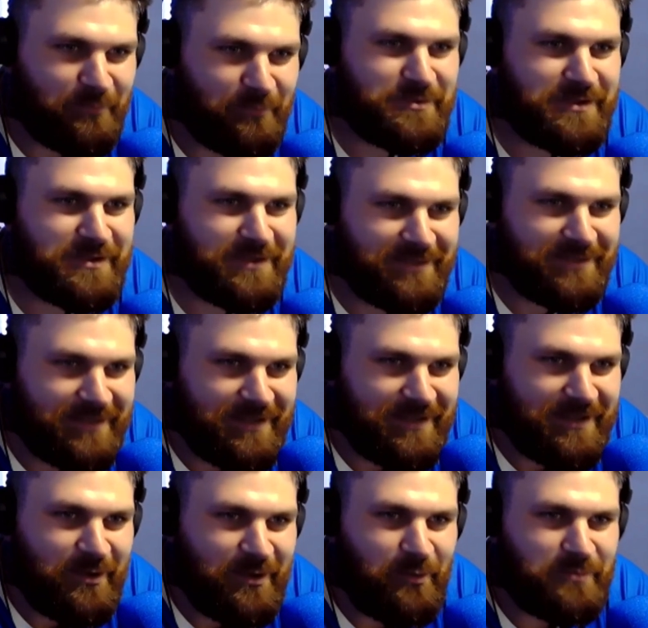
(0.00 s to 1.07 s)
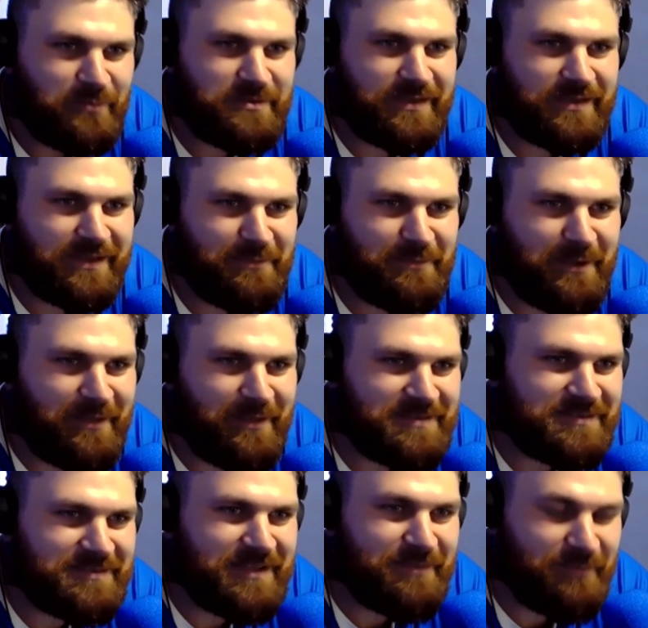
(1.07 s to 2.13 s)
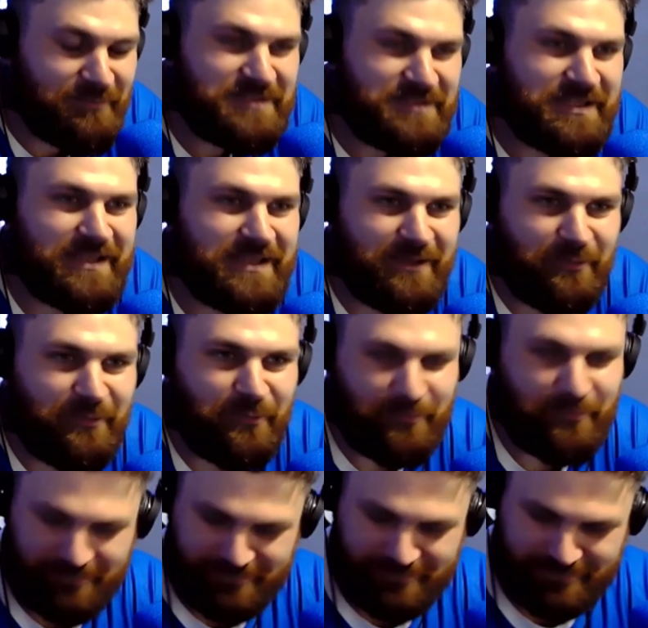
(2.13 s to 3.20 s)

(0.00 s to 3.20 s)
What do you think about that, Steve? Have you seen it or?